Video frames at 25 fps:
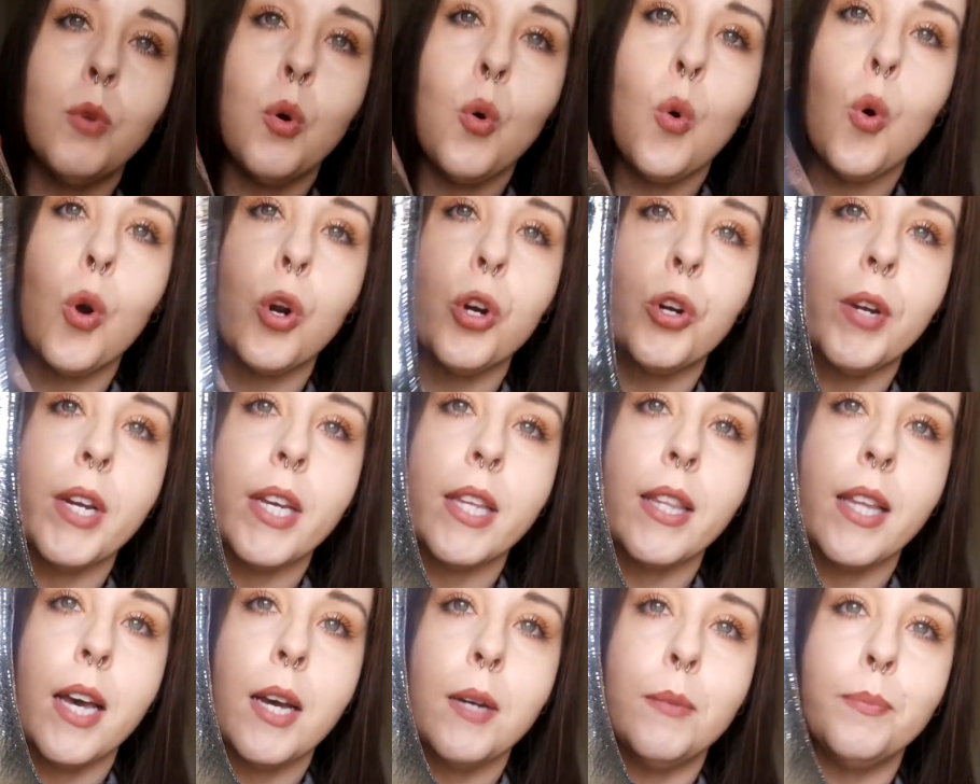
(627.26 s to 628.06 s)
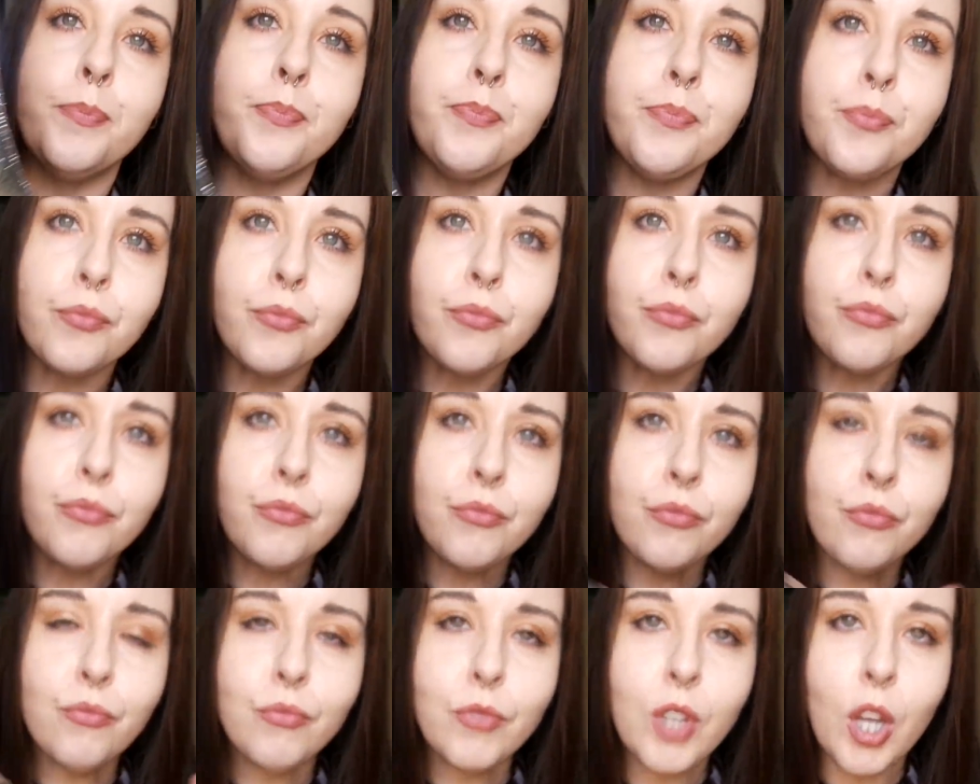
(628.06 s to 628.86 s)
ordering them
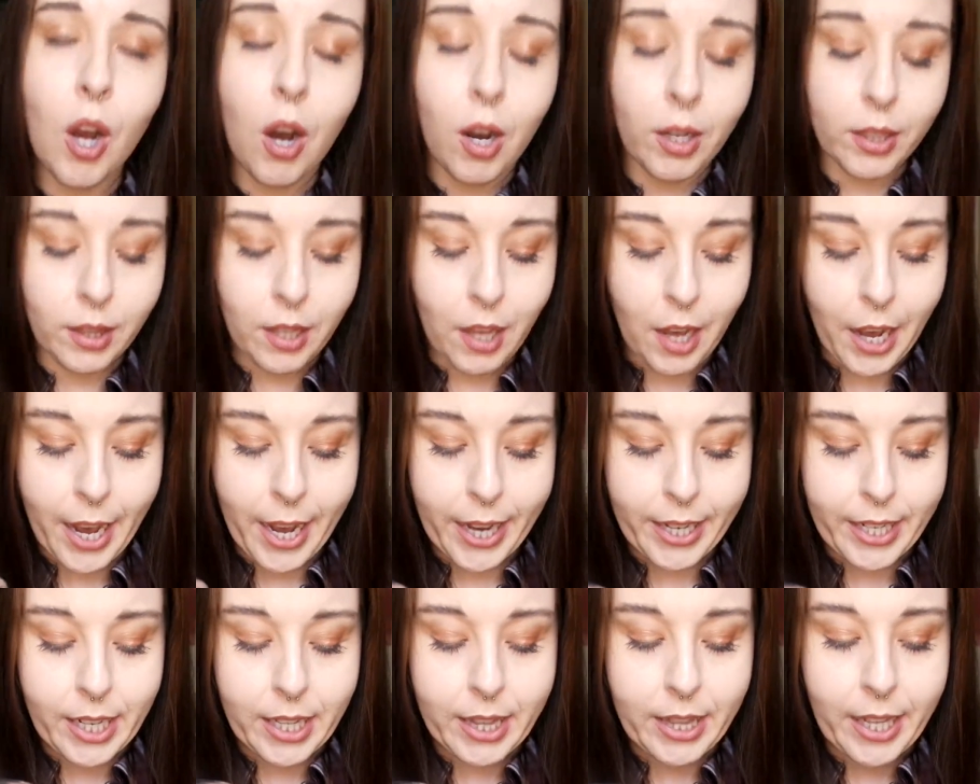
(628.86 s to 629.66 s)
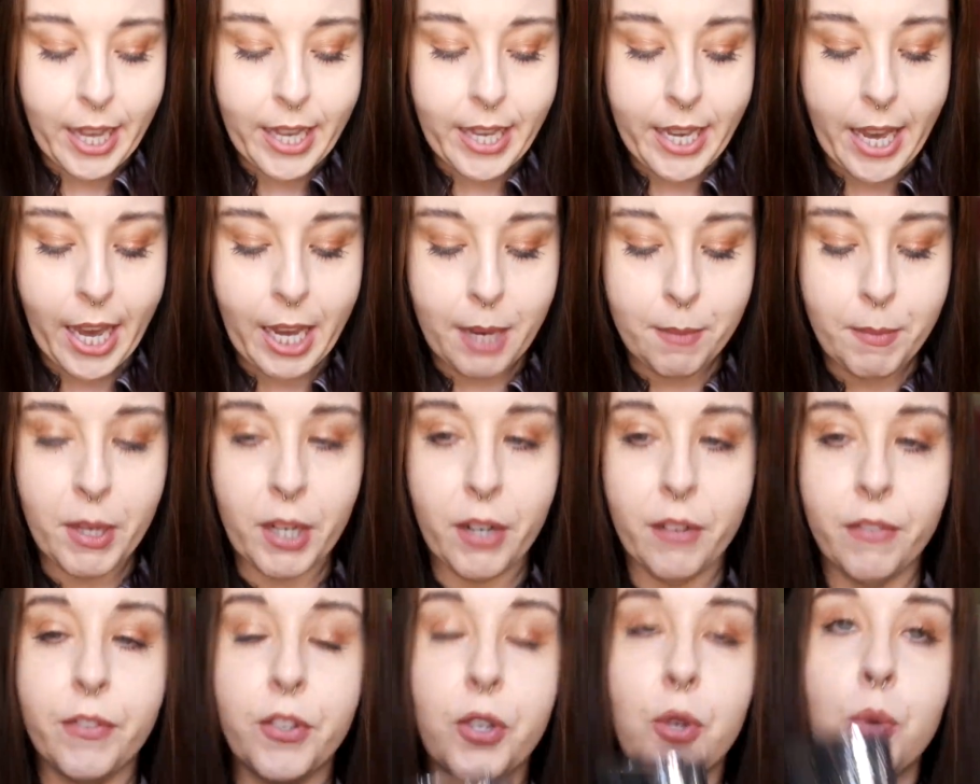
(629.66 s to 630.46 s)
online, and they came in
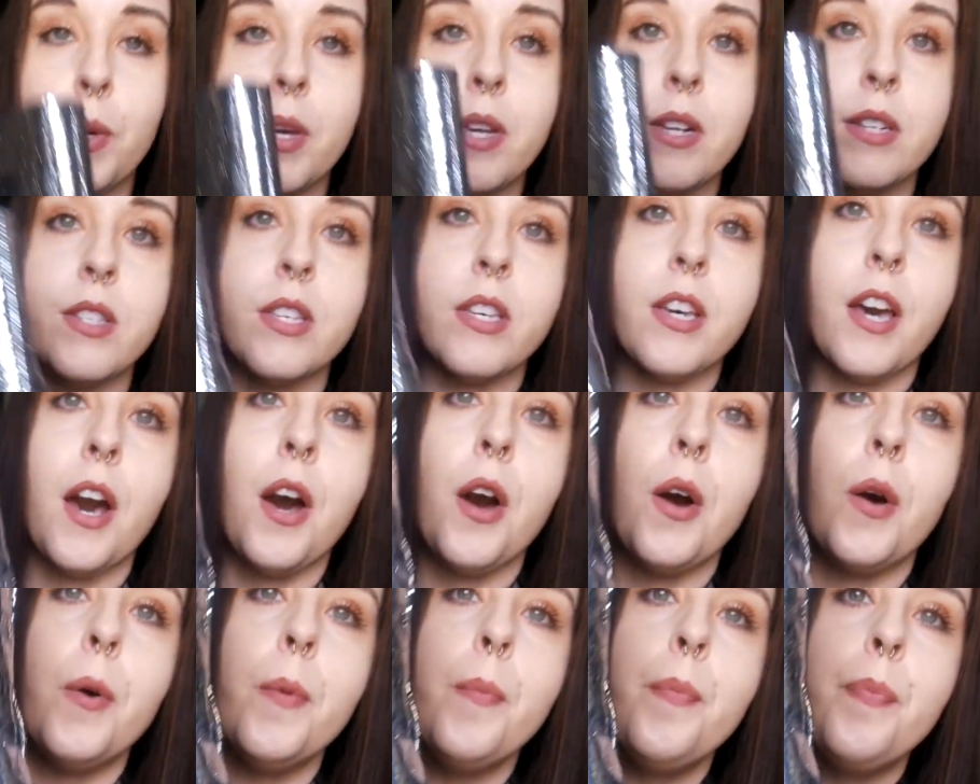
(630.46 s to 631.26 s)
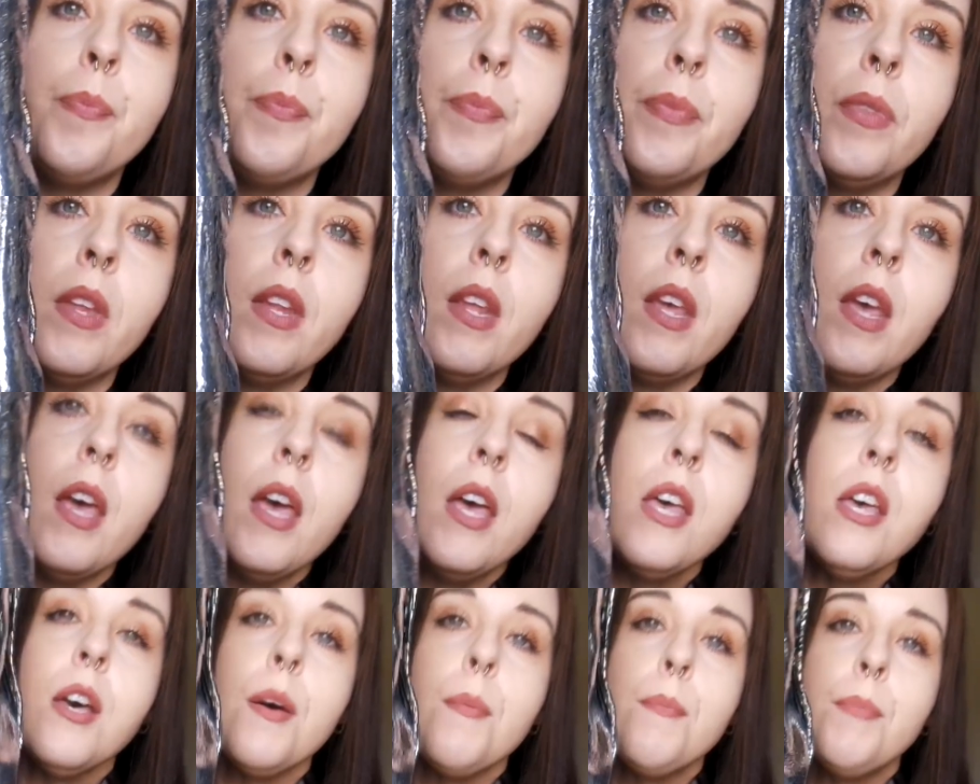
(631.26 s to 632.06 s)
a few weeks ago.
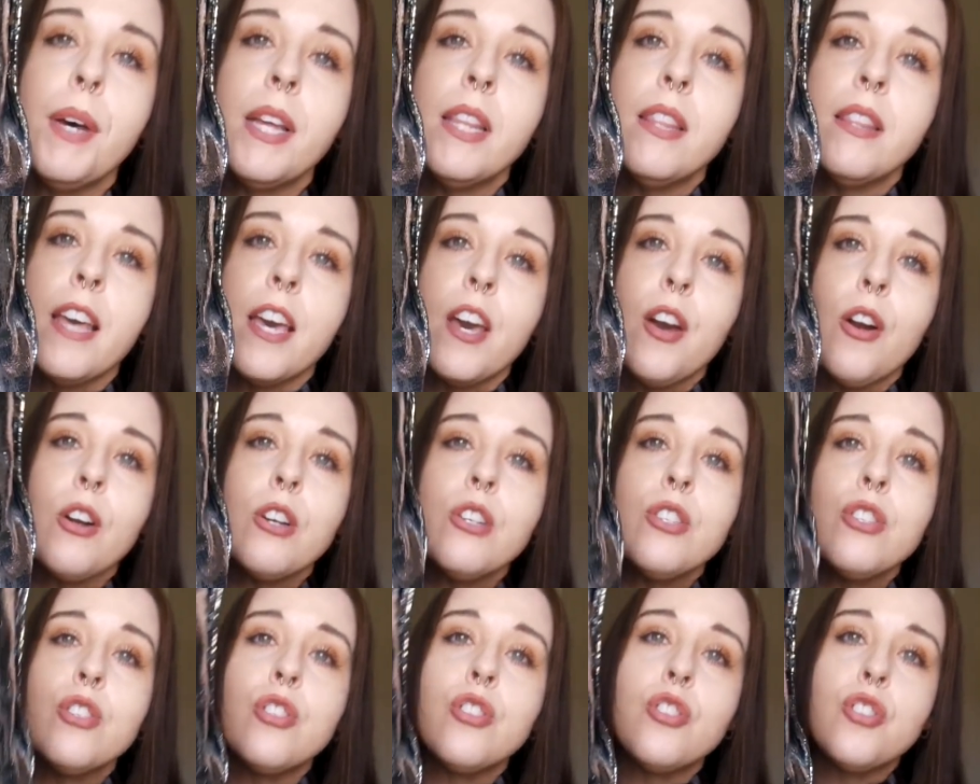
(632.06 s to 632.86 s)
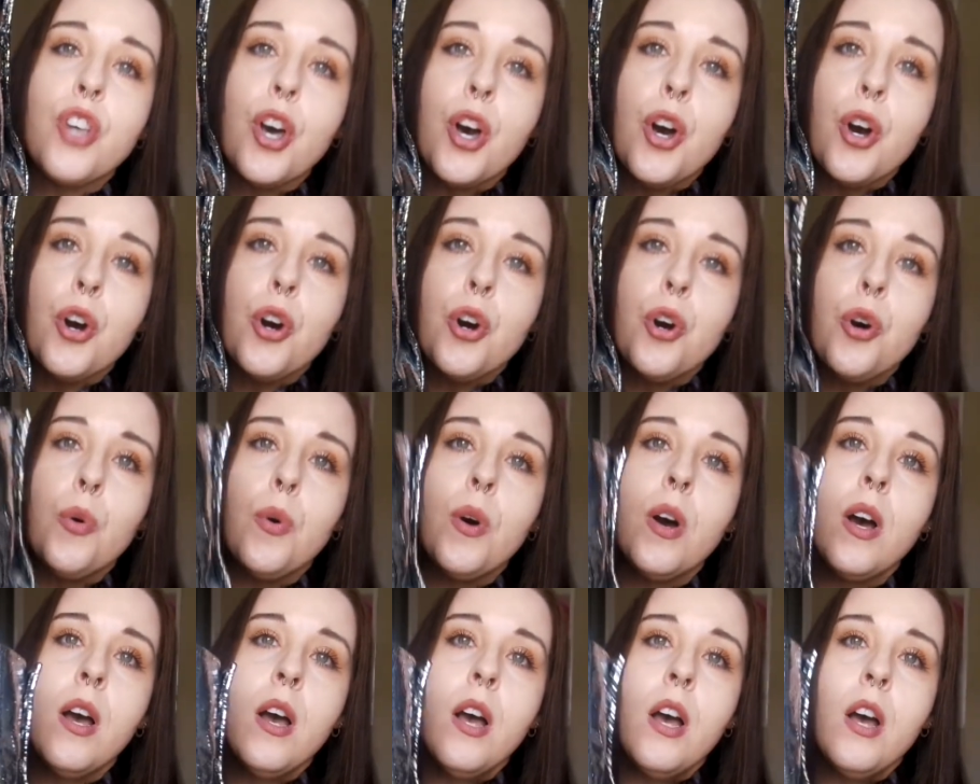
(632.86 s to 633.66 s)
But they are so